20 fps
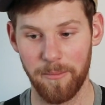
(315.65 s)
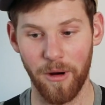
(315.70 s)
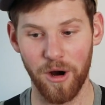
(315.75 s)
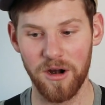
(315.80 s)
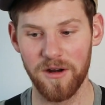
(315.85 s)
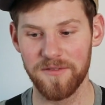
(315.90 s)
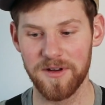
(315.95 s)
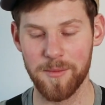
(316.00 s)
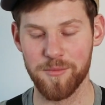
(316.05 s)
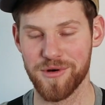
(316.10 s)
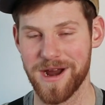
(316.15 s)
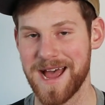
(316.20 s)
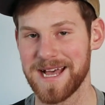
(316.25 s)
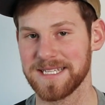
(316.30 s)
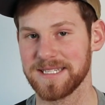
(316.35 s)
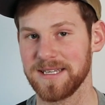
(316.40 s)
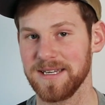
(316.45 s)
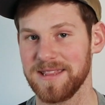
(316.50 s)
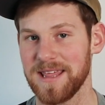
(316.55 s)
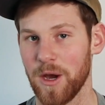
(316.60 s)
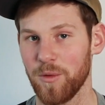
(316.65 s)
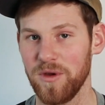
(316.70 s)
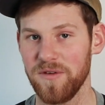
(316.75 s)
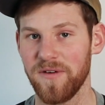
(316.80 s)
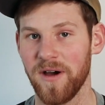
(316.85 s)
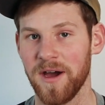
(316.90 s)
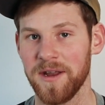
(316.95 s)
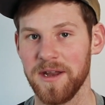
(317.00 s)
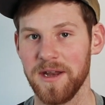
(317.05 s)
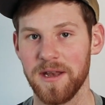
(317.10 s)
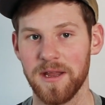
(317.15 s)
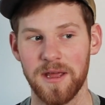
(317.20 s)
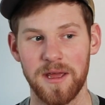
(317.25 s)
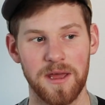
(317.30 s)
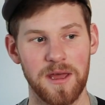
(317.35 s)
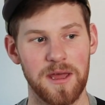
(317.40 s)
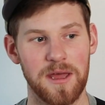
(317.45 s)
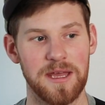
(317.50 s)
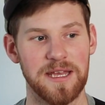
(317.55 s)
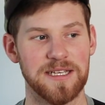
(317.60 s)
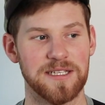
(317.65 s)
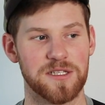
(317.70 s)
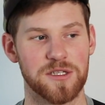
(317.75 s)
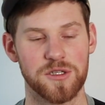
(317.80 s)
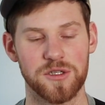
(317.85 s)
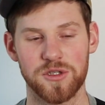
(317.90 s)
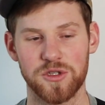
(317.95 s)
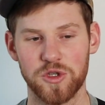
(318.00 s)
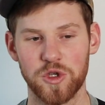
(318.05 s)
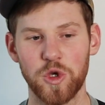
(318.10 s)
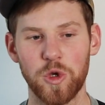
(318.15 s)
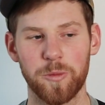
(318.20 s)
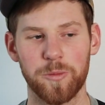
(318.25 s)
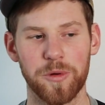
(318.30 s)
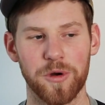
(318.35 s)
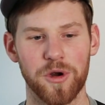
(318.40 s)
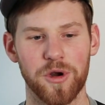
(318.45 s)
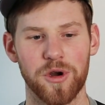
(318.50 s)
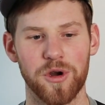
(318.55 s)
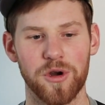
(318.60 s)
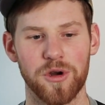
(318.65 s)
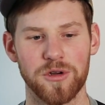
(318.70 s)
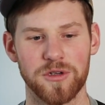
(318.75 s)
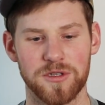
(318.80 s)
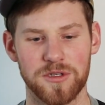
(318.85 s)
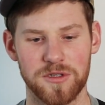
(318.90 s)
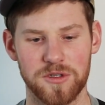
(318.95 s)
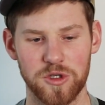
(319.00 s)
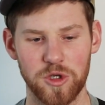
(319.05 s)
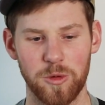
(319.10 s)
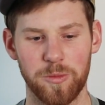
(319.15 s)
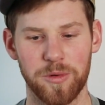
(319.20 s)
part of Nebraska that we've hunted is super, what's